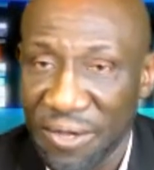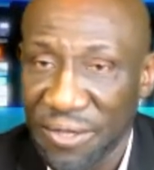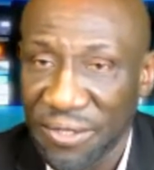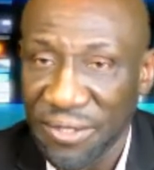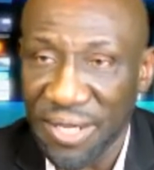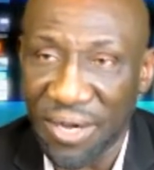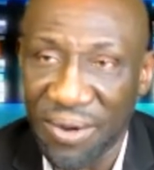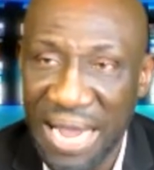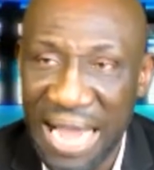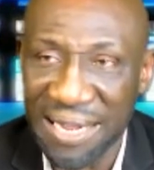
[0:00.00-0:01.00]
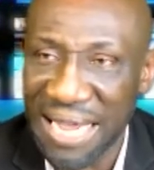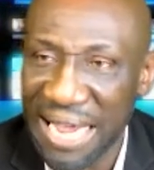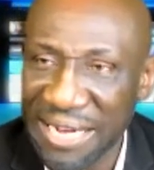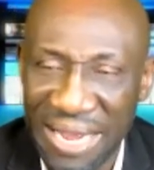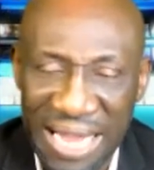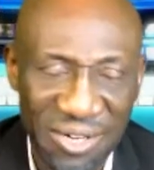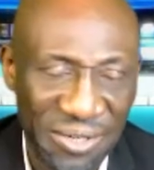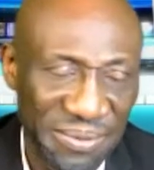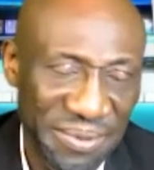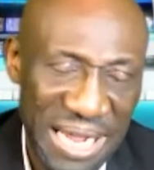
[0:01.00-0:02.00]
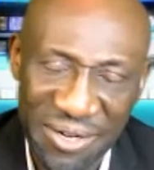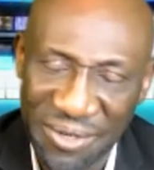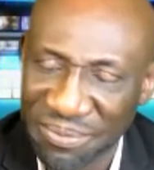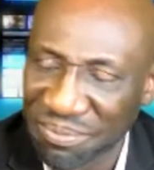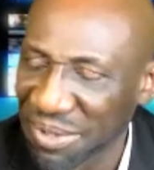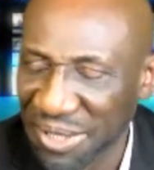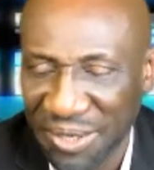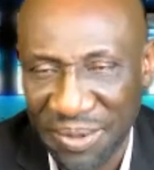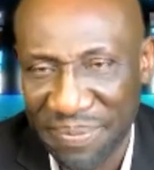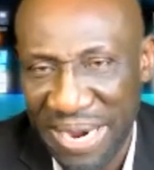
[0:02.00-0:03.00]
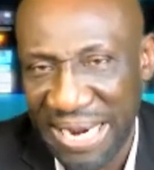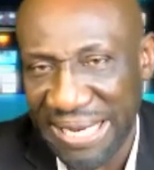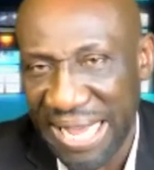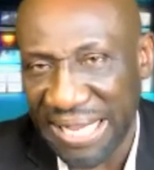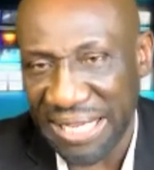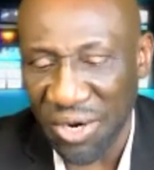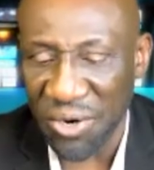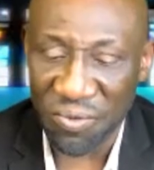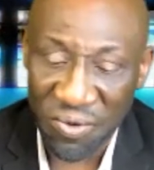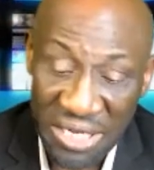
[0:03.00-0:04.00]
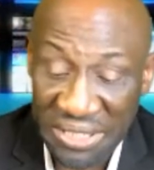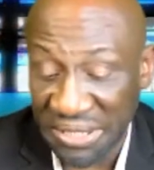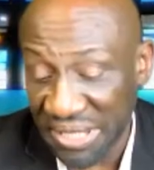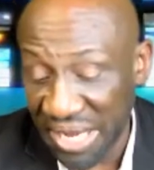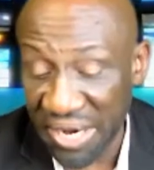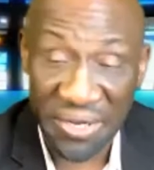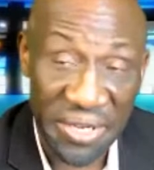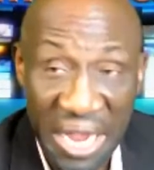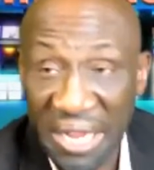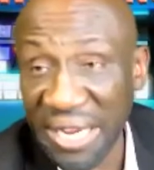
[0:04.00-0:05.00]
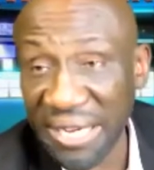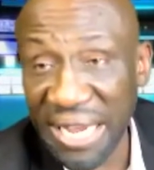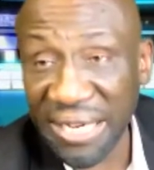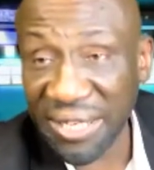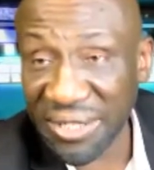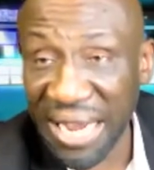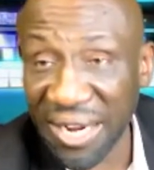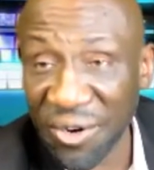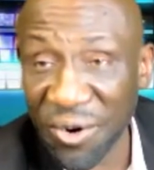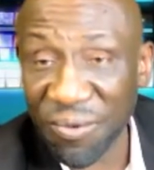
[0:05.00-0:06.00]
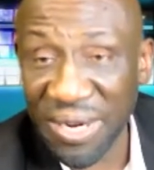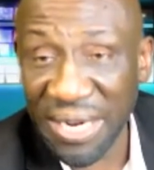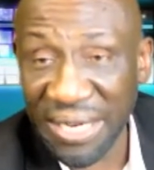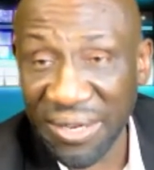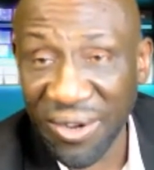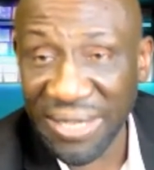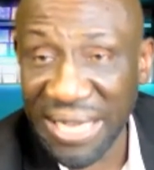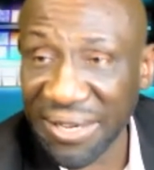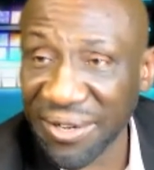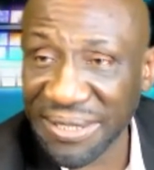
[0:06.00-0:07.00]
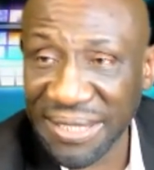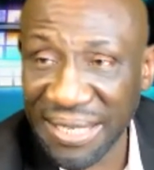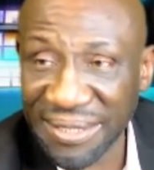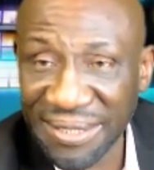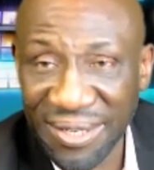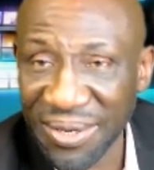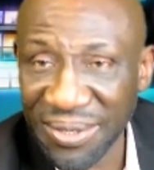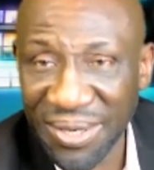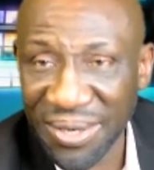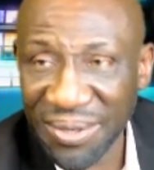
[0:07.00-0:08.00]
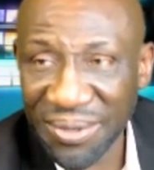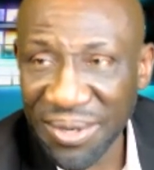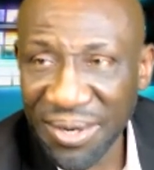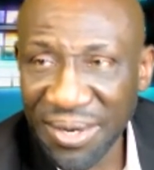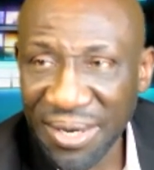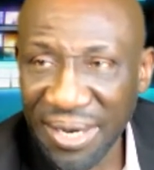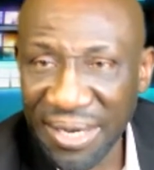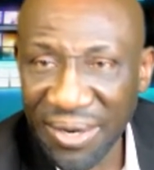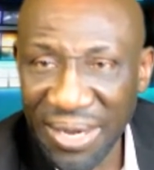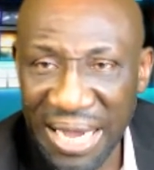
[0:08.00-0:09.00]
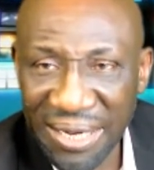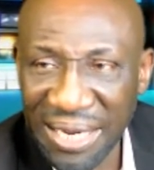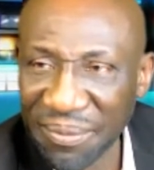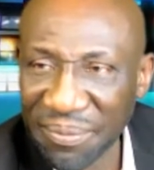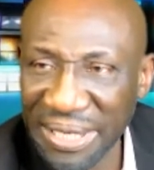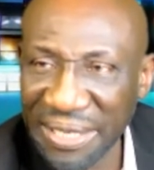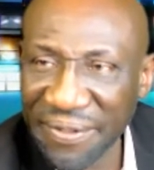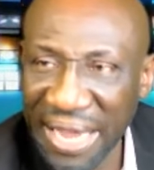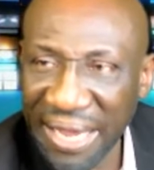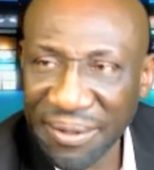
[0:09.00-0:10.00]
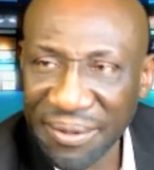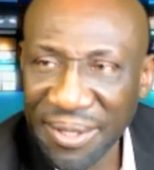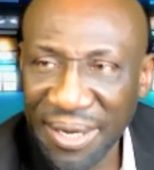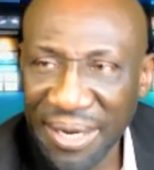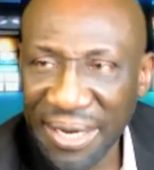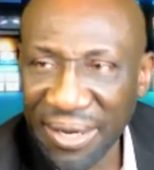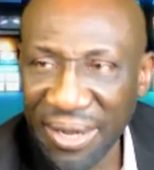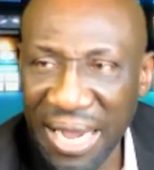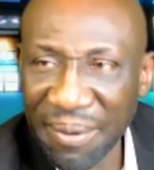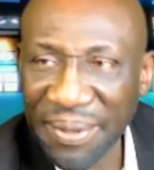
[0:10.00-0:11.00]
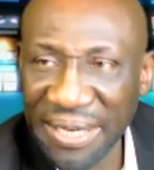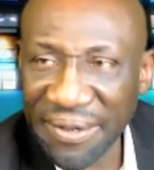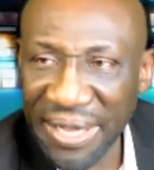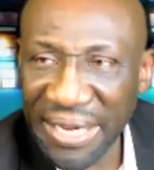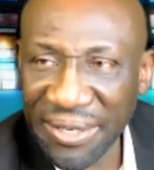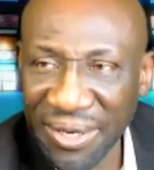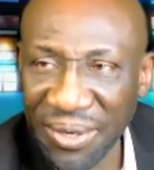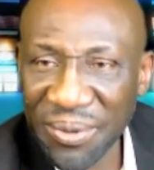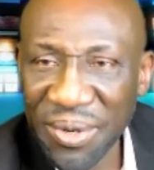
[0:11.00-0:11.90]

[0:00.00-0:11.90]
So I don't, you know, buy that oh, Russ is there. No, they're not going to win and all that nonsense. No. You know, I don't believe that. You know, I believe that, you know,